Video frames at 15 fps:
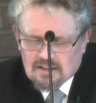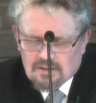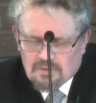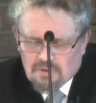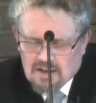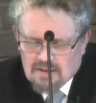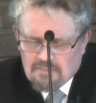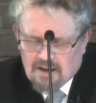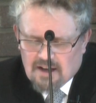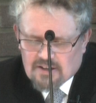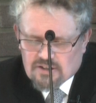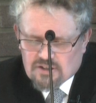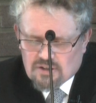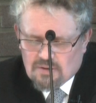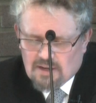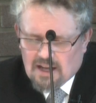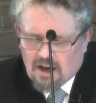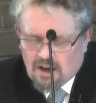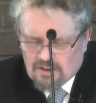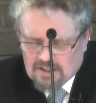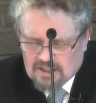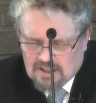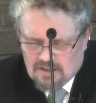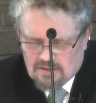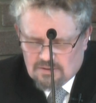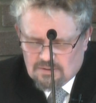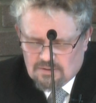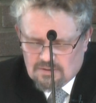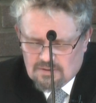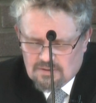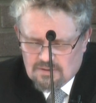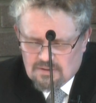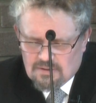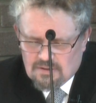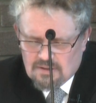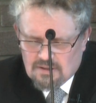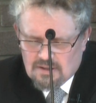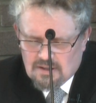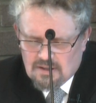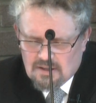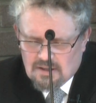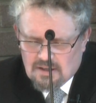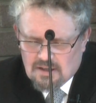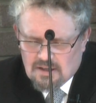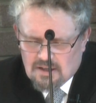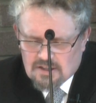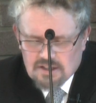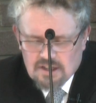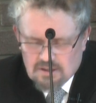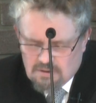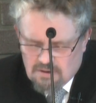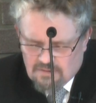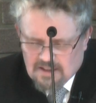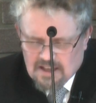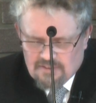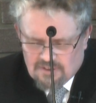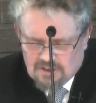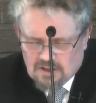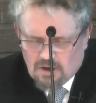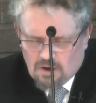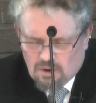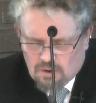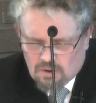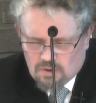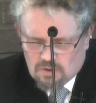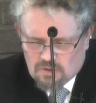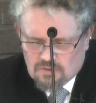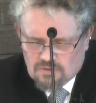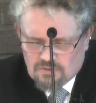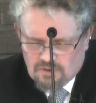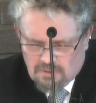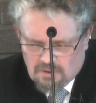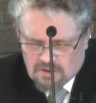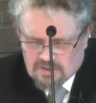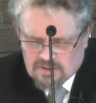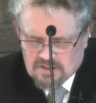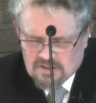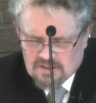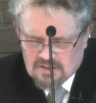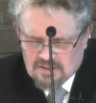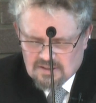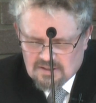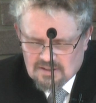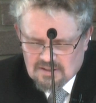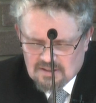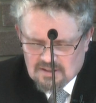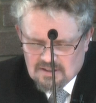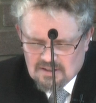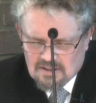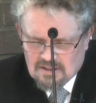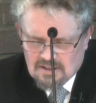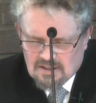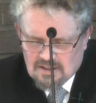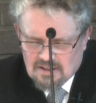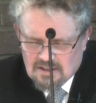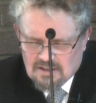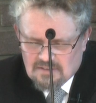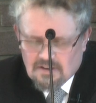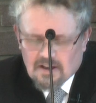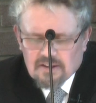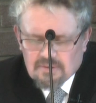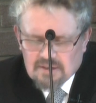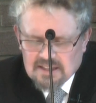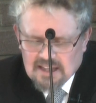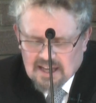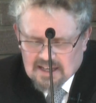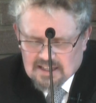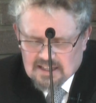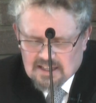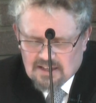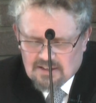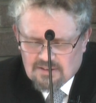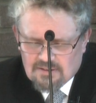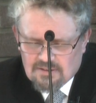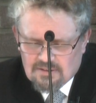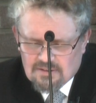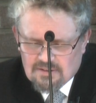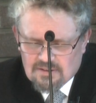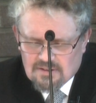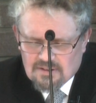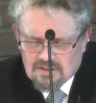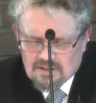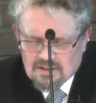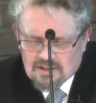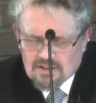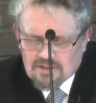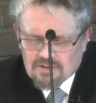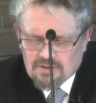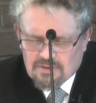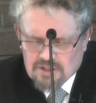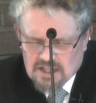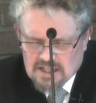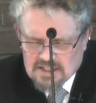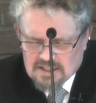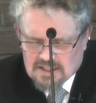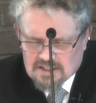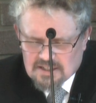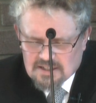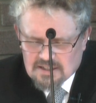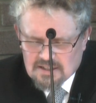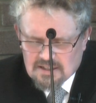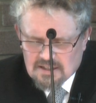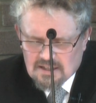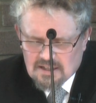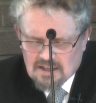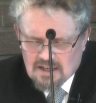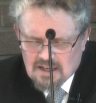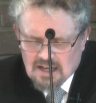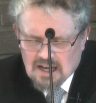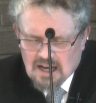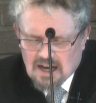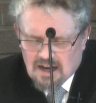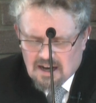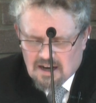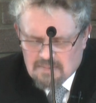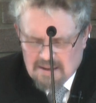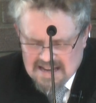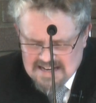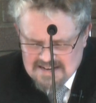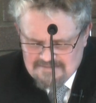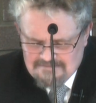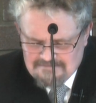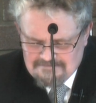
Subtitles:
that we might truly honour you as you have given all for us. Father, we thank you. Through Jesus. Amen.